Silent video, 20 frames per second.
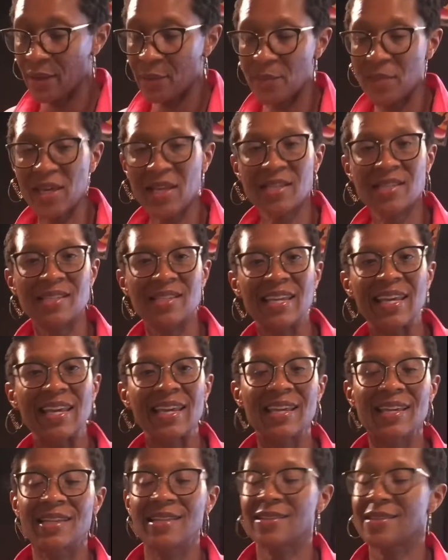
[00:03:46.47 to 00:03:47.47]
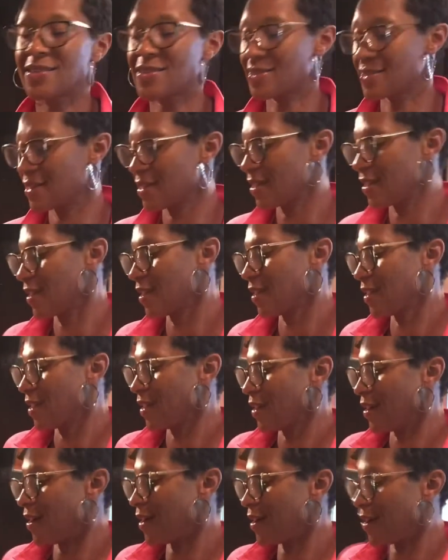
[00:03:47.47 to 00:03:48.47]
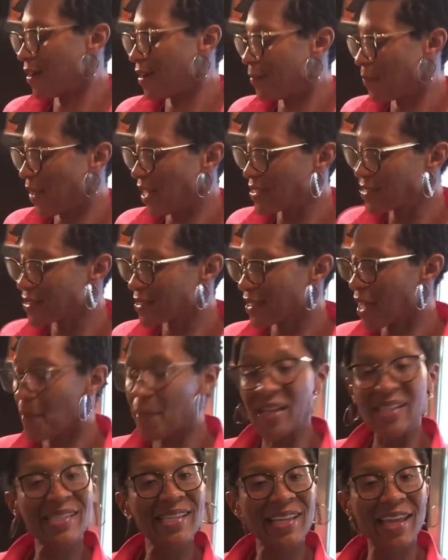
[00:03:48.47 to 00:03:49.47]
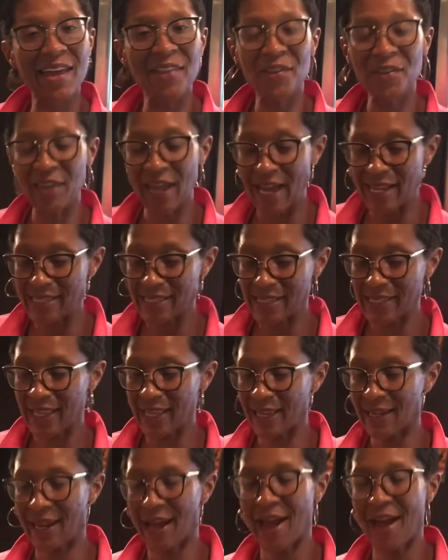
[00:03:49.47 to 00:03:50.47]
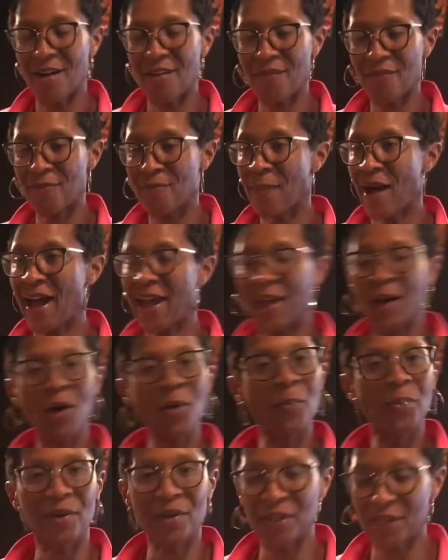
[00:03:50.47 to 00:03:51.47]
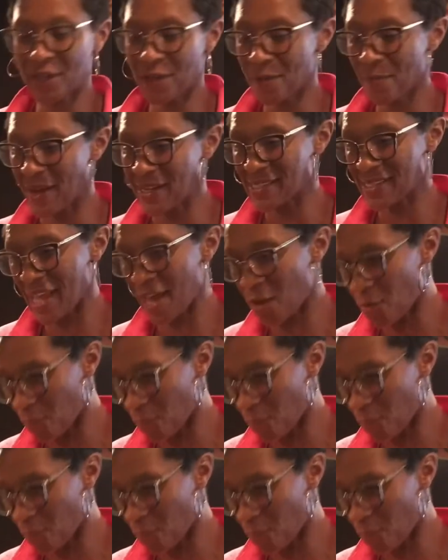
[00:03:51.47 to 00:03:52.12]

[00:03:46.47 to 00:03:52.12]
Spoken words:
mix is, base is coming together nicely, and I've my helper here, my sound